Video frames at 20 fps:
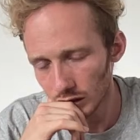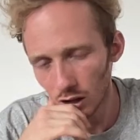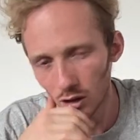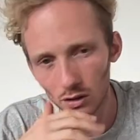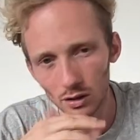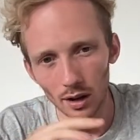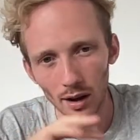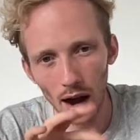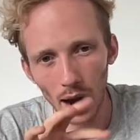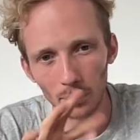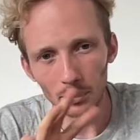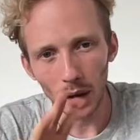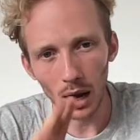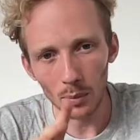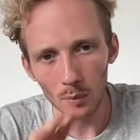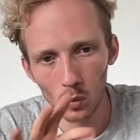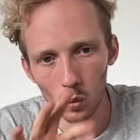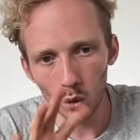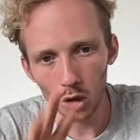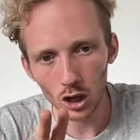So
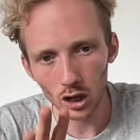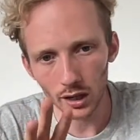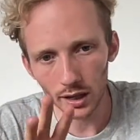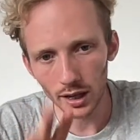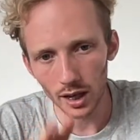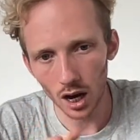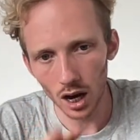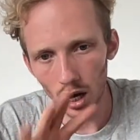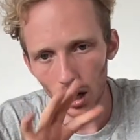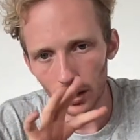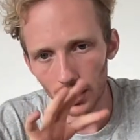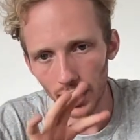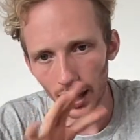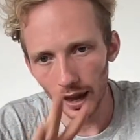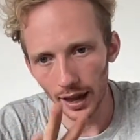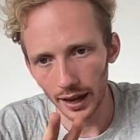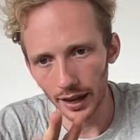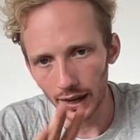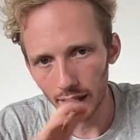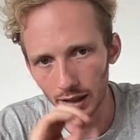I'm working on
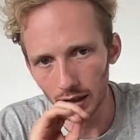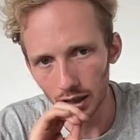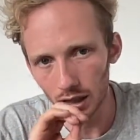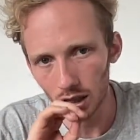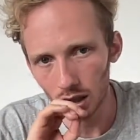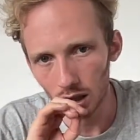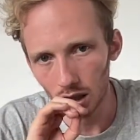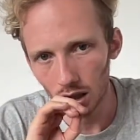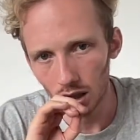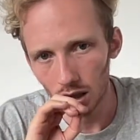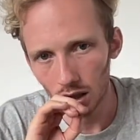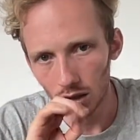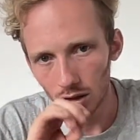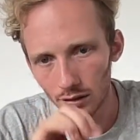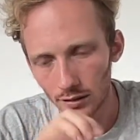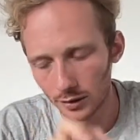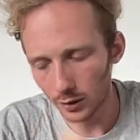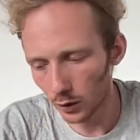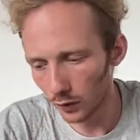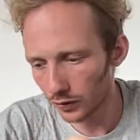a
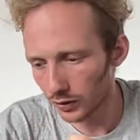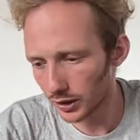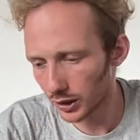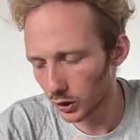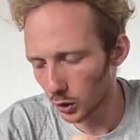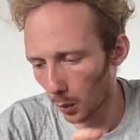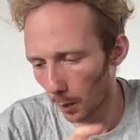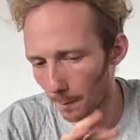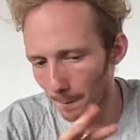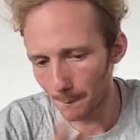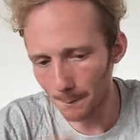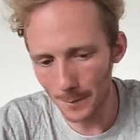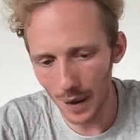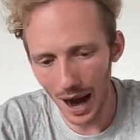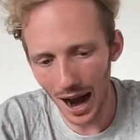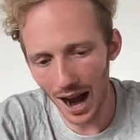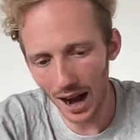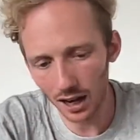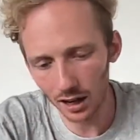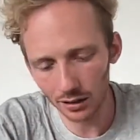Silver Needle
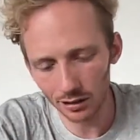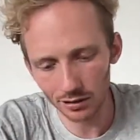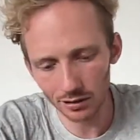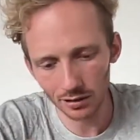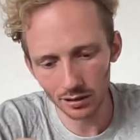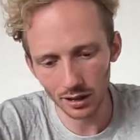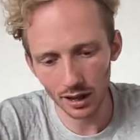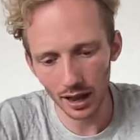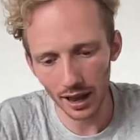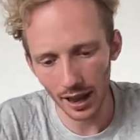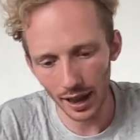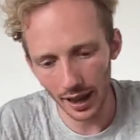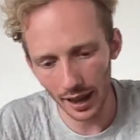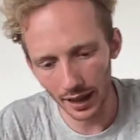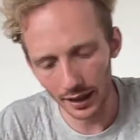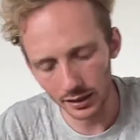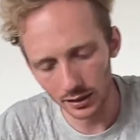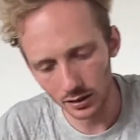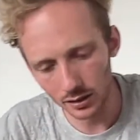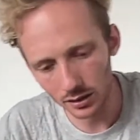box,
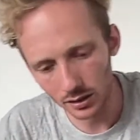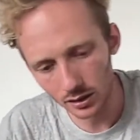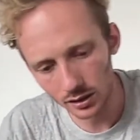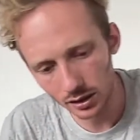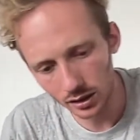and